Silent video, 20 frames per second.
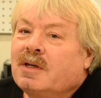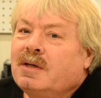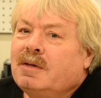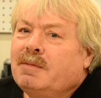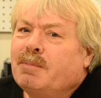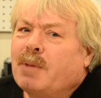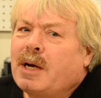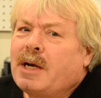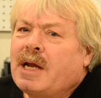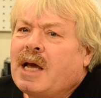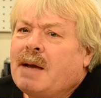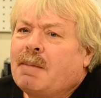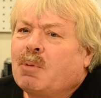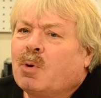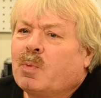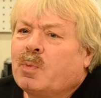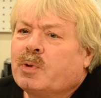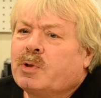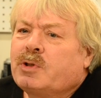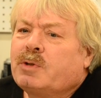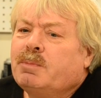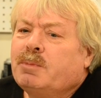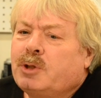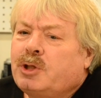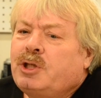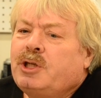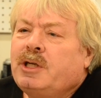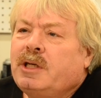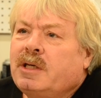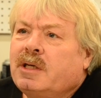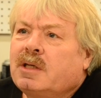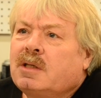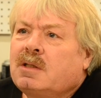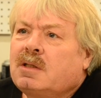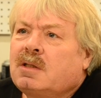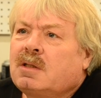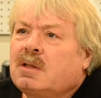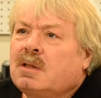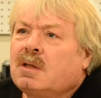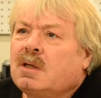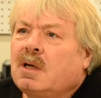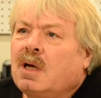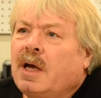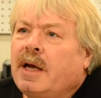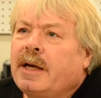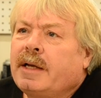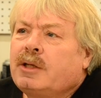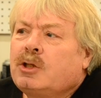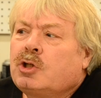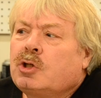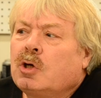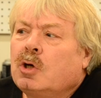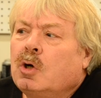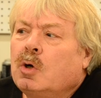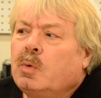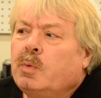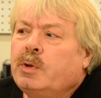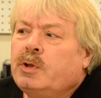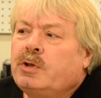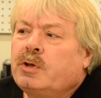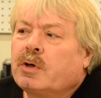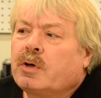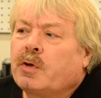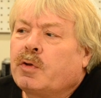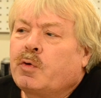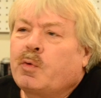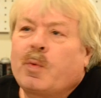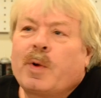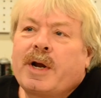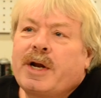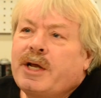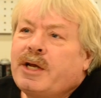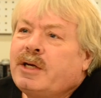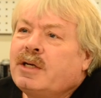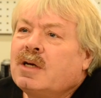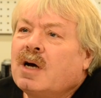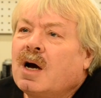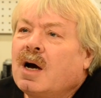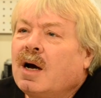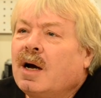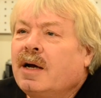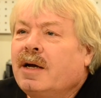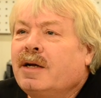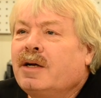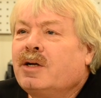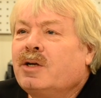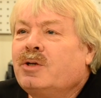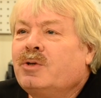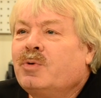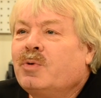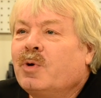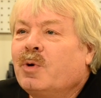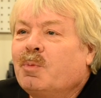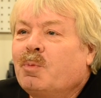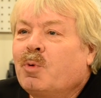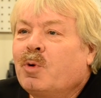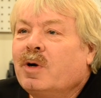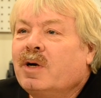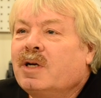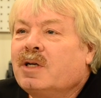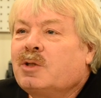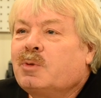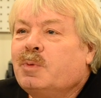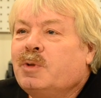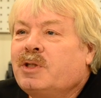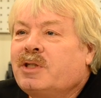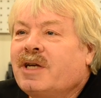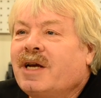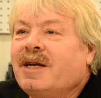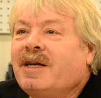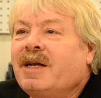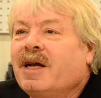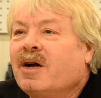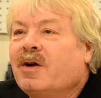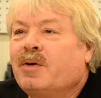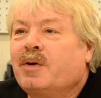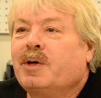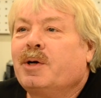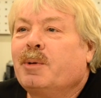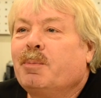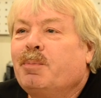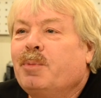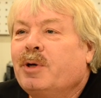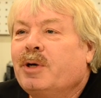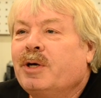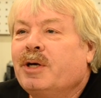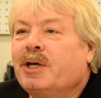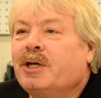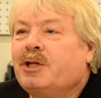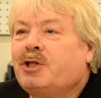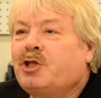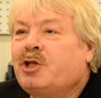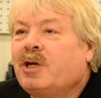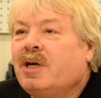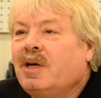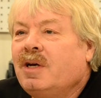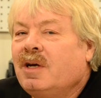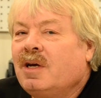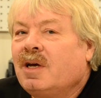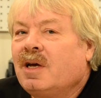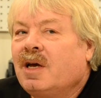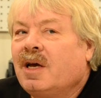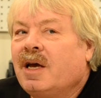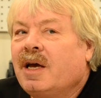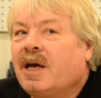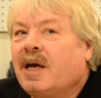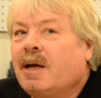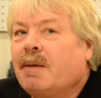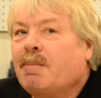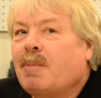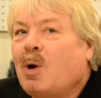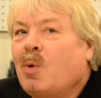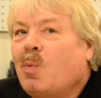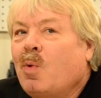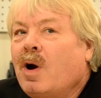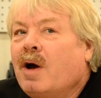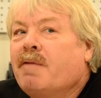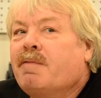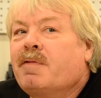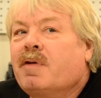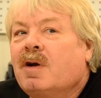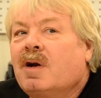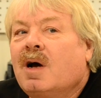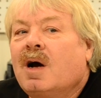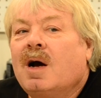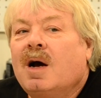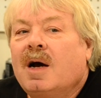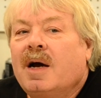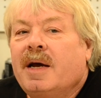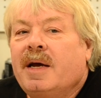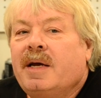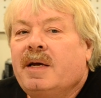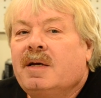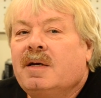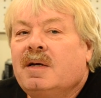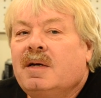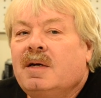my neighbor was a machinist, and so we took a threading die and a drill press, and we sat down at a bench, and my wife and I